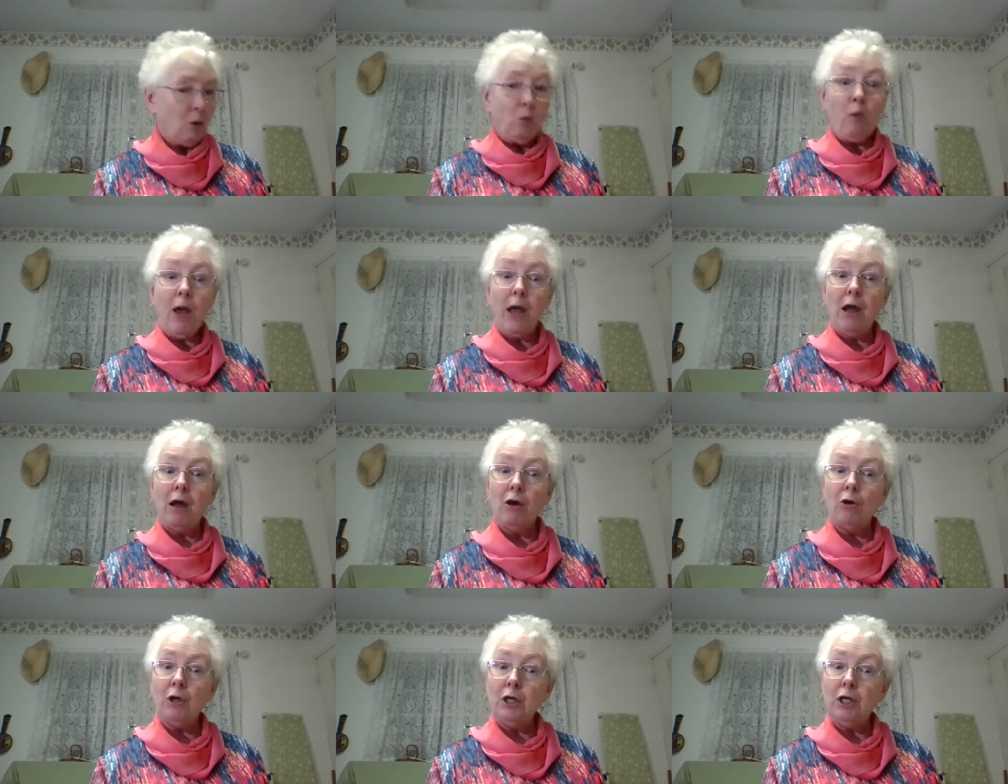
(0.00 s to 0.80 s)

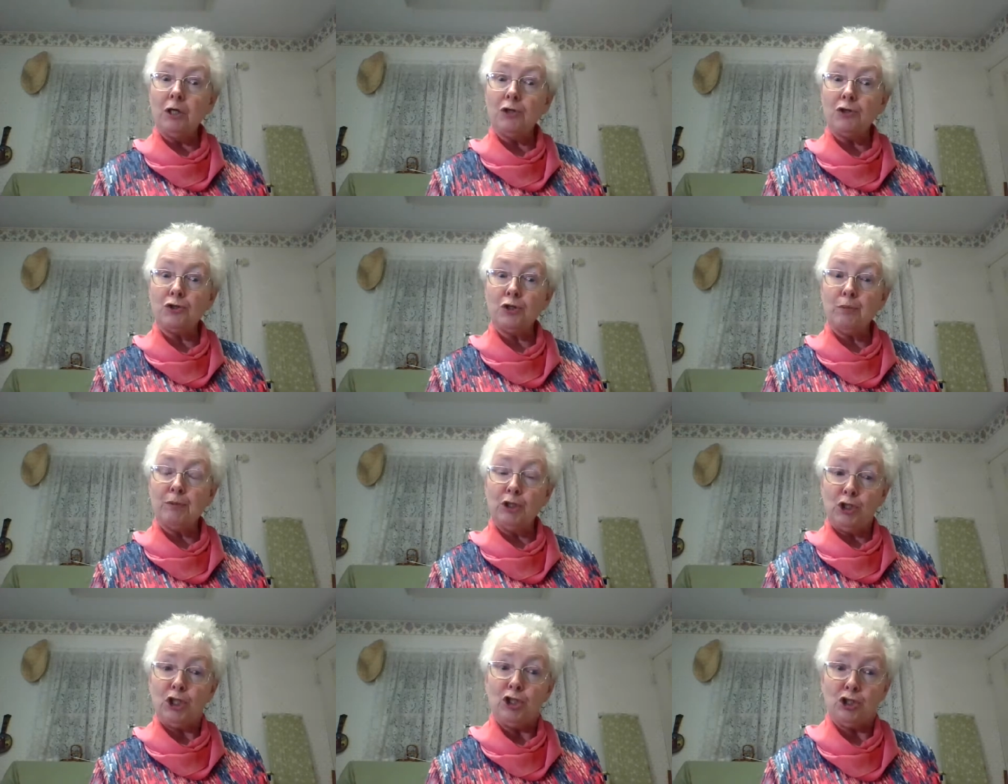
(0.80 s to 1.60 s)
Where is the
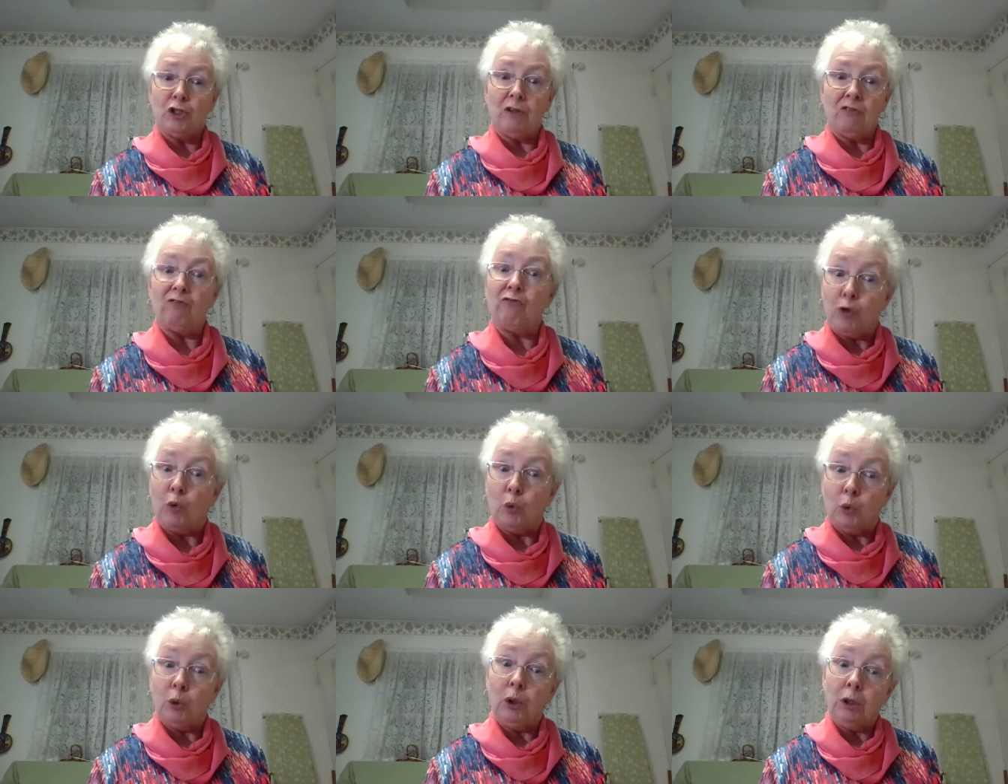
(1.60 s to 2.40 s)
magician,
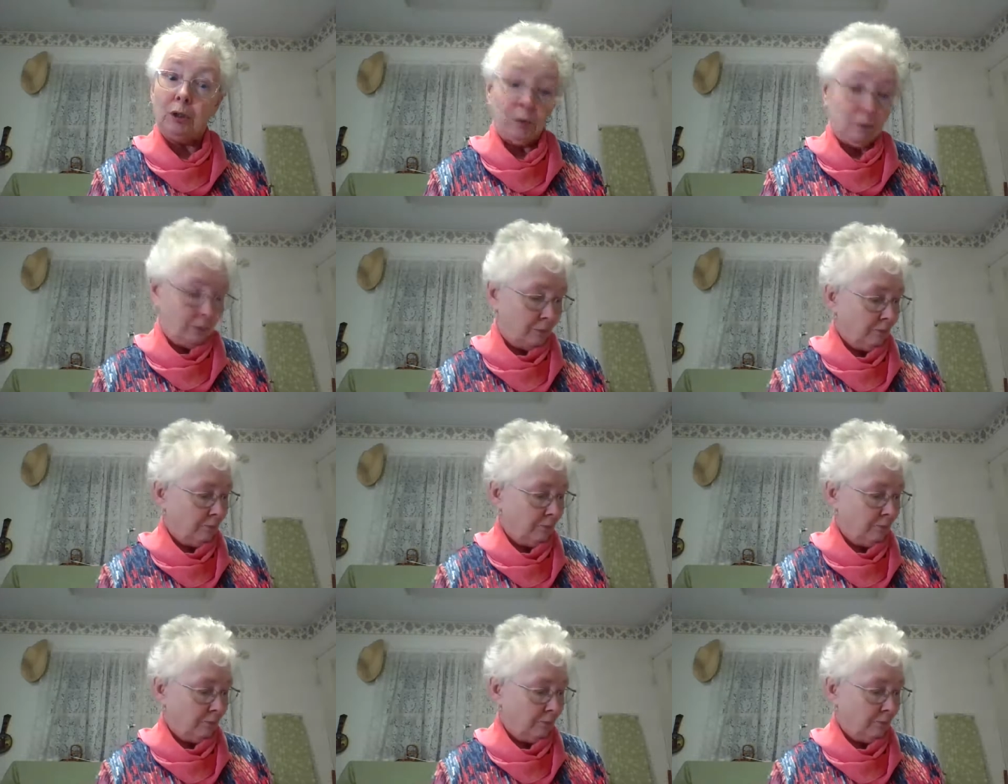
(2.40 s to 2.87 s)
fool?